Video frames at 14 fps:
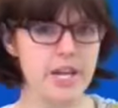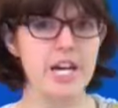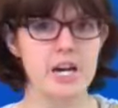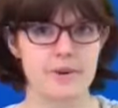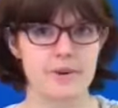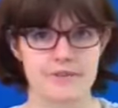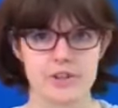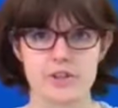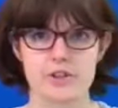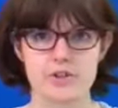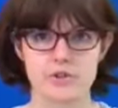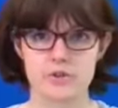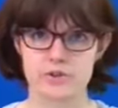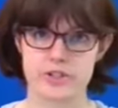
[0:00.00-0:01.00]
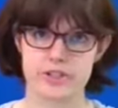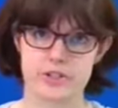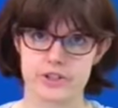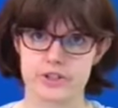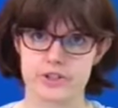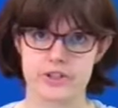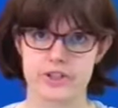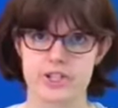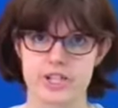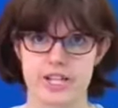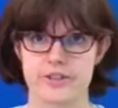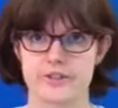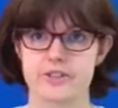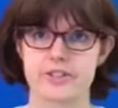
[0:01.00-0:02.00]
However, you can also just search
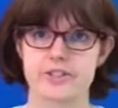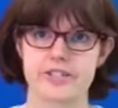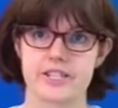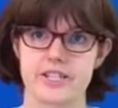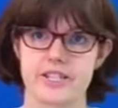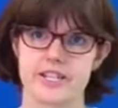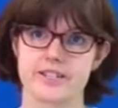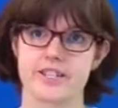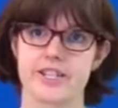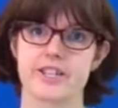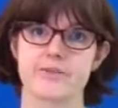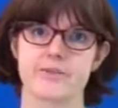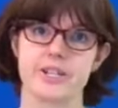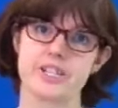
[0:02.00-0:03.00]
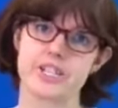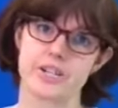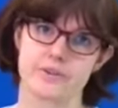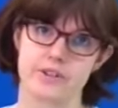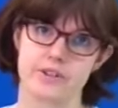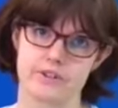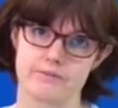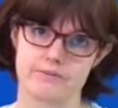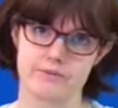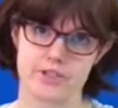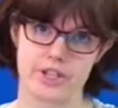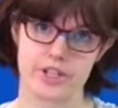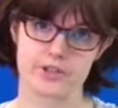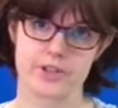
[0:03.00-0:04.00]
how to succeed in ST3 general
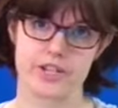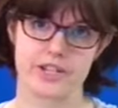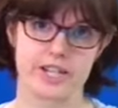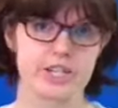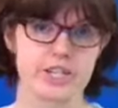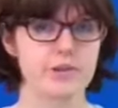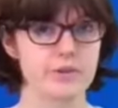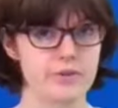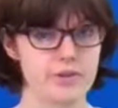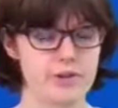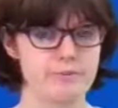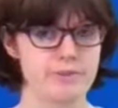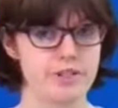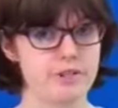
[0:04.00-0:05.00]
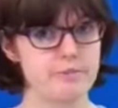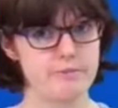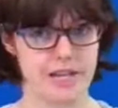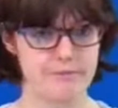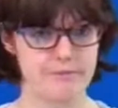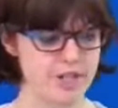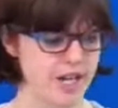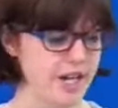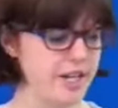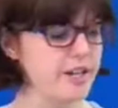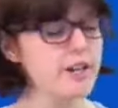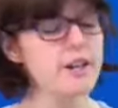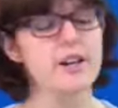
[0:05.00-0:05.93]
surgery national recruitment BMJ,